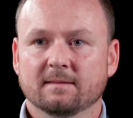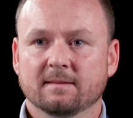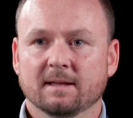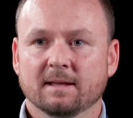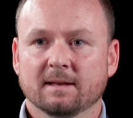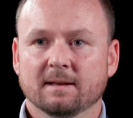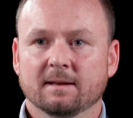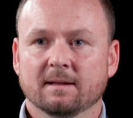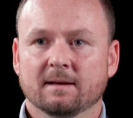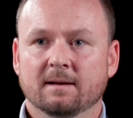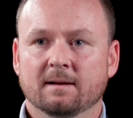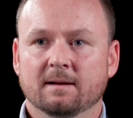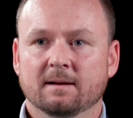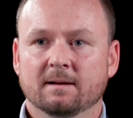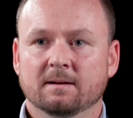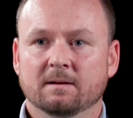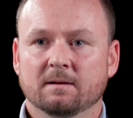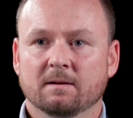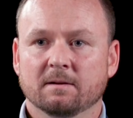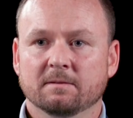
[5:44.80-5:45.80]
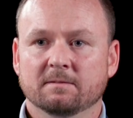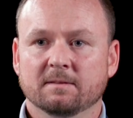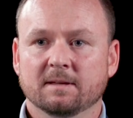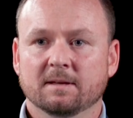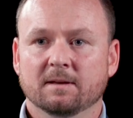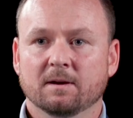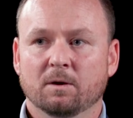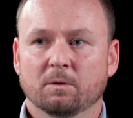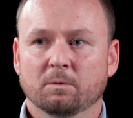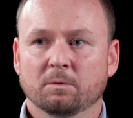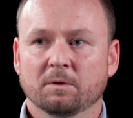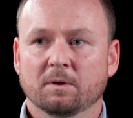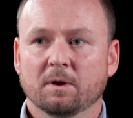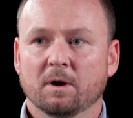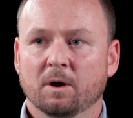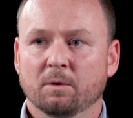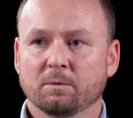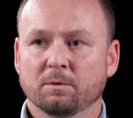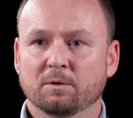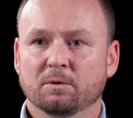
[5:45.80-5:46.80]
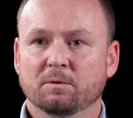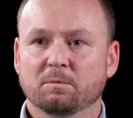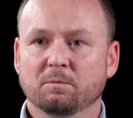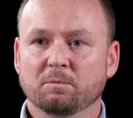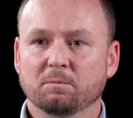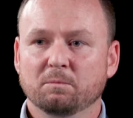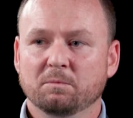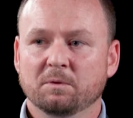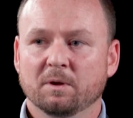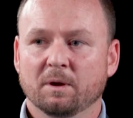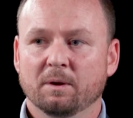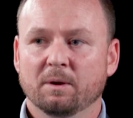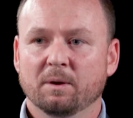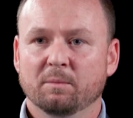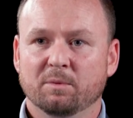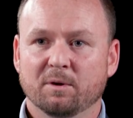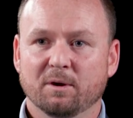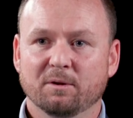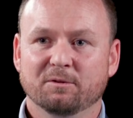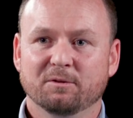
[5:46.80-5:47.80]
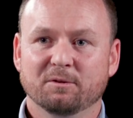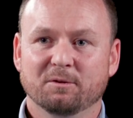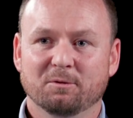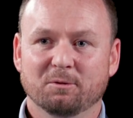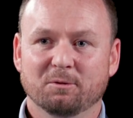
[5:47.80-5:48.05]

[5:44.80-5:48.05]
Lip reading: then I think I would approach it